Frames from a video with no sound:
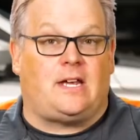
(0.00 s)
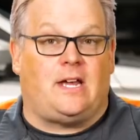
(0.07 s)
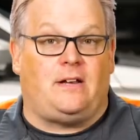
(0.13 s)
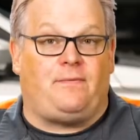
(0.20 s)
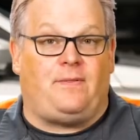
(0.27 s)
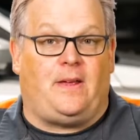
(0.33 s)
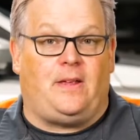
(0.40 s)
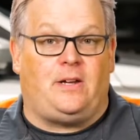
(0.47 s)
kind
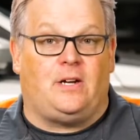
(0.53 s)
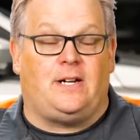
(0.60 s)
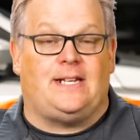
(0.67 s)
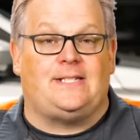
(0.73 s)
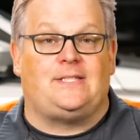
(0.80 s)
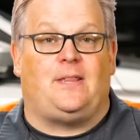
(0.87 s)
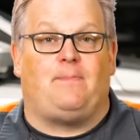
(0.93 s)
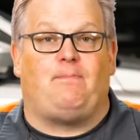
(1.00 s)
of failure
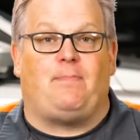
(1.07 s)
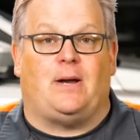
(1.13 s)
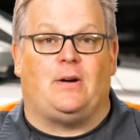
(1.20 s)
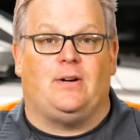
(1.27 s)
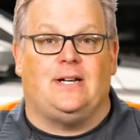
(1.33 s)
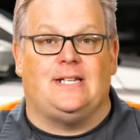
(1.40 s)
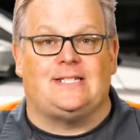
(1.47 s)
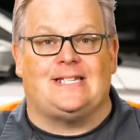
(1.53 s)
is the
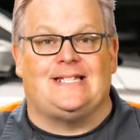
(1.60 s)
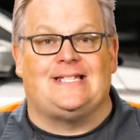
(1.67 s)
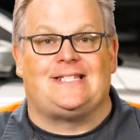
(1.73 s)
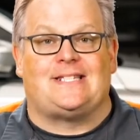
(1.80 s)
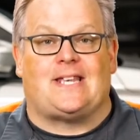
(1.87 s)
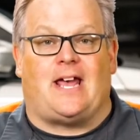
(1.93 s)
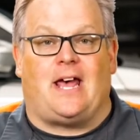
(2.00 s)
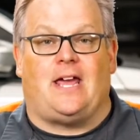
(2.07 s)
bearings
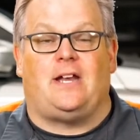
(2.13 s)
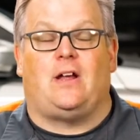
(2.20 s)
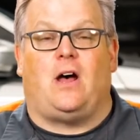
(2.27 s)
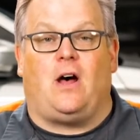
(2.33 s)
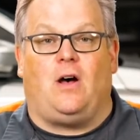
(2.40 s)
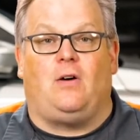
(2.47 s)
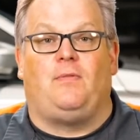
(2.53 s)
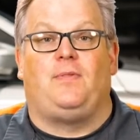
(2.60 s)
inside
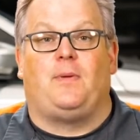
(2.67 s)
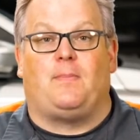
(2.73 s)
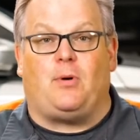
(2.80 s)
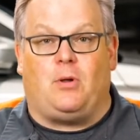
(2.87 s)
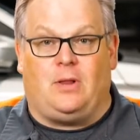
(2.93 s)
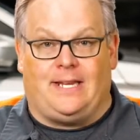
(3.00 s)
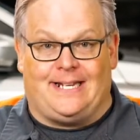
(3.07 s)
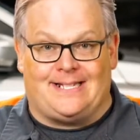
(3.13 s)
of the
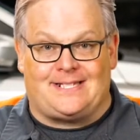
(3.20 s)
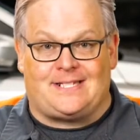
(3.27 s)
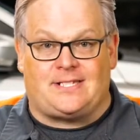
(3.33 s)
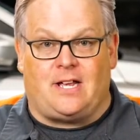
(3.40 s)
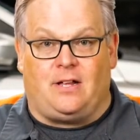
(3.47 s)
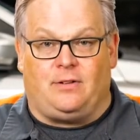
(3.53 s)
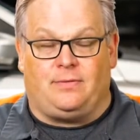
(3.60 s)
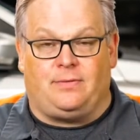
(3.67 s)
pulley
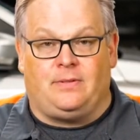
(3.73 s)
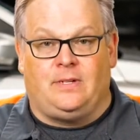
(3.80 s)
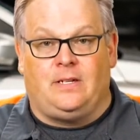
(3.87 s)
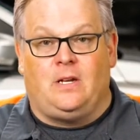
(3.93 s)
itself.